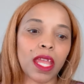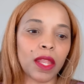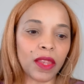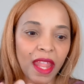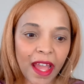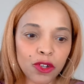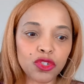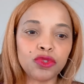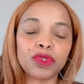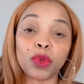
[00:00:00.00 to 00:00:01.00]
now
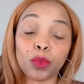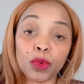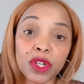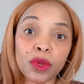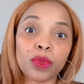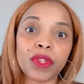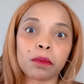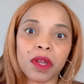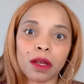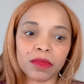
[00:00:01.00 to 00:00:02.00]
the real them
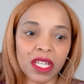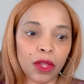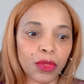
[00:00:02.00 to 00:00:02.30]
comes out.